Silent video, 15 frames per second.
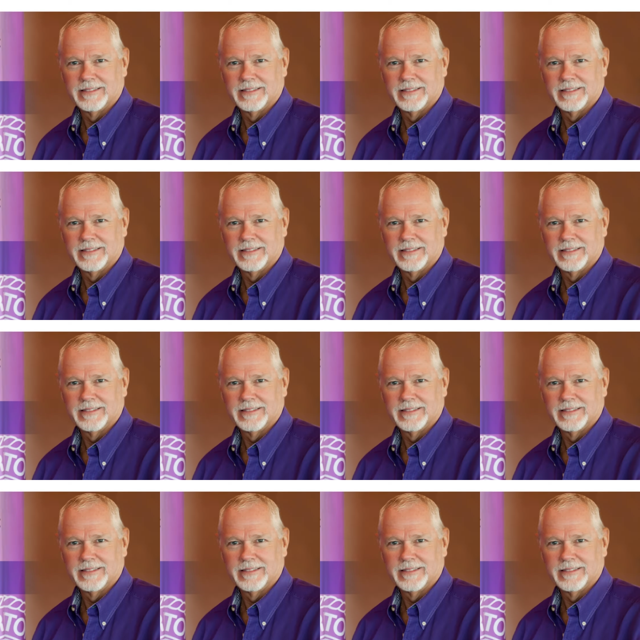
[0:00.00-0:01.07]

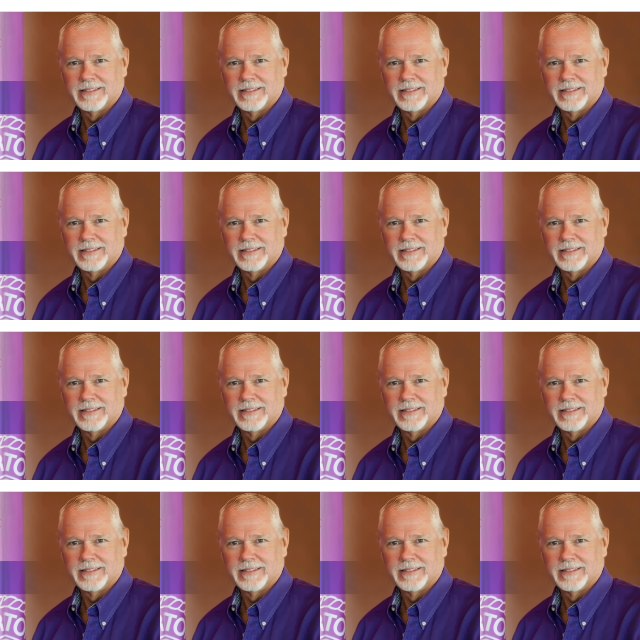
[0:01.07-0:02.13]

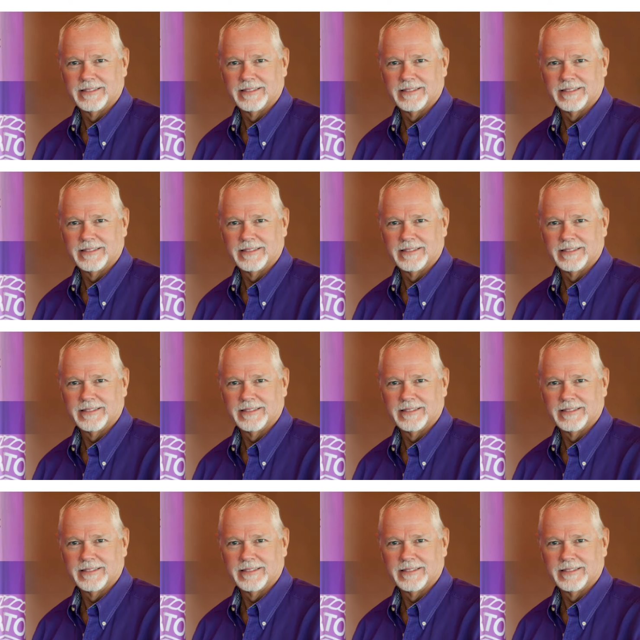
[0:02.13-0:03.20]

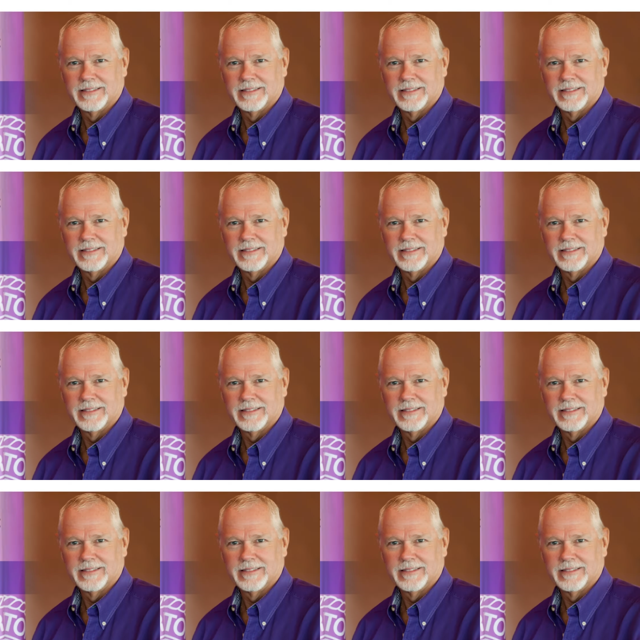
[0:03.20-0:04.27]

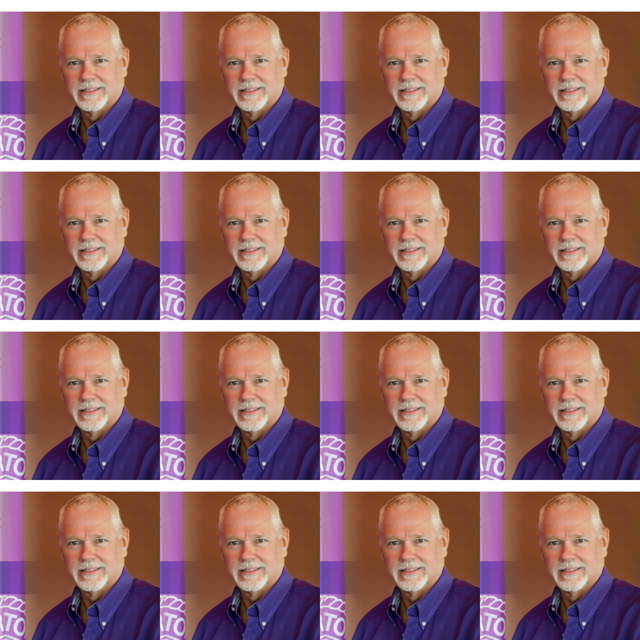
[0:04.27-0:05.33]
(no lip movement)